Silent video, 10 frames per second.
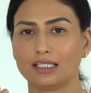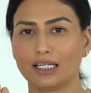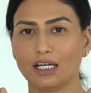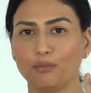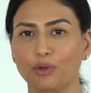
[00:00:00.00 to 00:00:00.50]

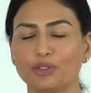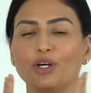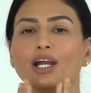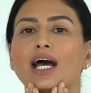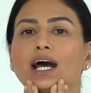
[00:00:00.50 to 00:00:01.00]
Take both
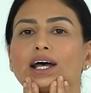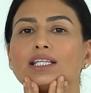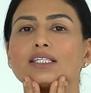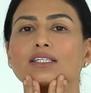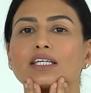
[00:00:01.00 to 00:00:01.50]
your
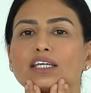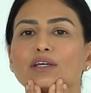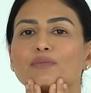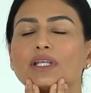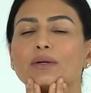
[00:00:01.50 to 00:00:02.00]
hands,
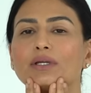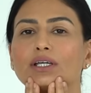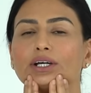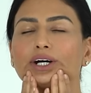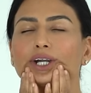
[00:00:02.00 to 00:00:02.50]
keep them
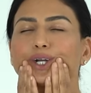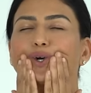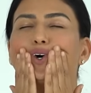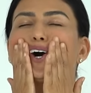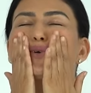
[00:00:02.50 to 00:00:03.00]
here and
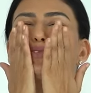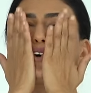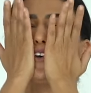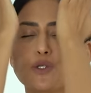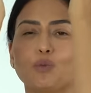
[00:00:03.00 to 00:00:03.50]
go
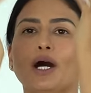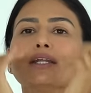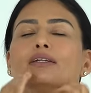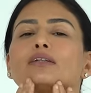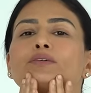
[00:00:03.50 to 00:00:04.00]
upwards.
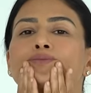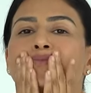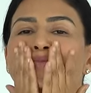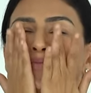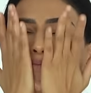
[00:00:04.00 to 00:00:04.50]
One,
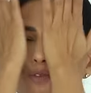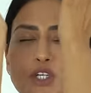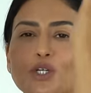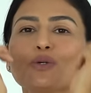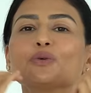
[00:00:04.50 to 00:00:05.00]

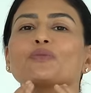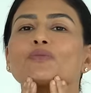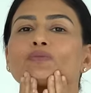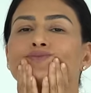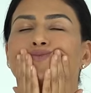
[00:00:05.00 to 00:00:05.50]
two,
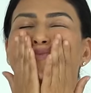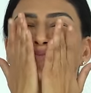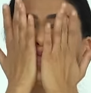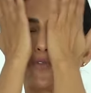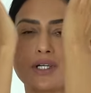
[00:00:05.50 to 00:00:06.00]

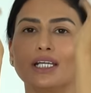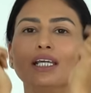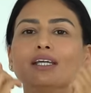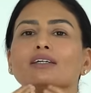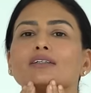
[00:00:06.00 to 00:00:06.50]

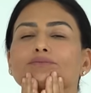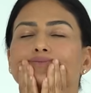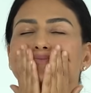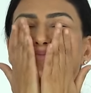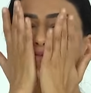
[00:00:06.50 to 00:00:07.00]
three,
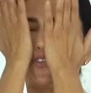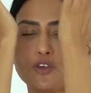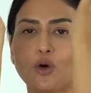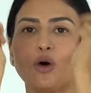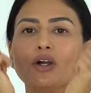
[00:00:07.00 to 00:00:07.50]

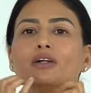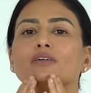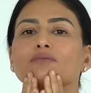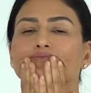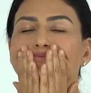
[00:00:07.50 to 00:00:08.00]
four,
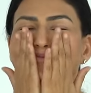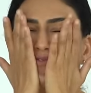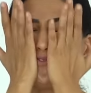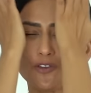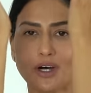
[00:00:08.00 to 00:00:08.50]

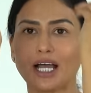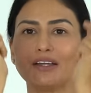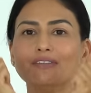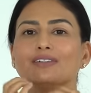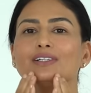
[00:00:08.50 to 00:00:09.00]

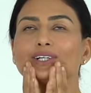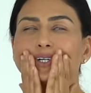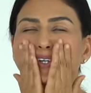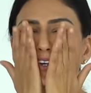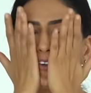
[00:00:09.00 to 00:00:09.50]
five,
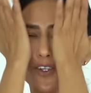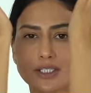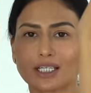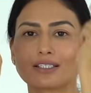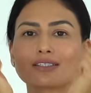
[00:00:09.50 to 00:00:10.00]

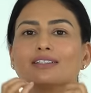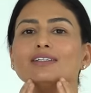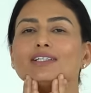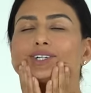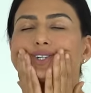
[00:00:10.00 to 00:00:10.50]
six,
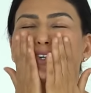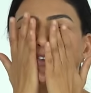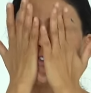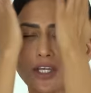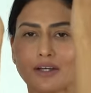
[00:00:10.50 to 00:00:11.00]

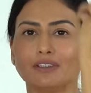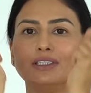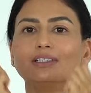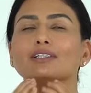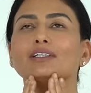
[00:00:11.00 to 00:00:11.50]

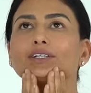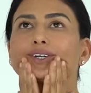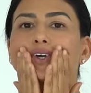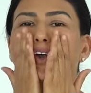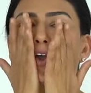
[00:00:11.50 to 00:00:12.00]
seven,
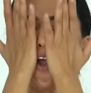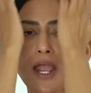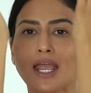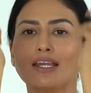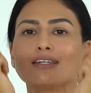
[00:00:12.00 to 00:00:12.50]

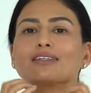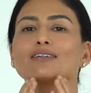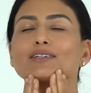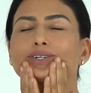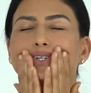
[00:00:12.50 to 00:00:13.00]
eight,
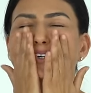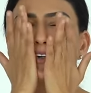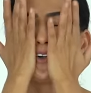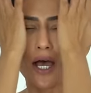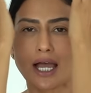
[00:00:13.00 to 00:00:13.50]

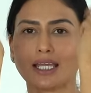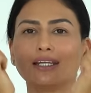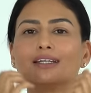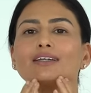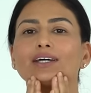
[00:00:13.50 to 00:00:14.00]
nine,
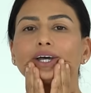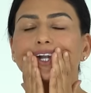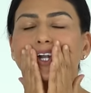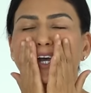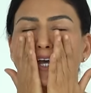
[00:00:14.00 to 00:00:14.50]

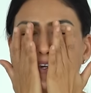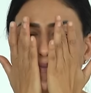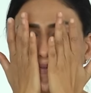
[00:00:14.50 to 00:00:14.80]
and ten.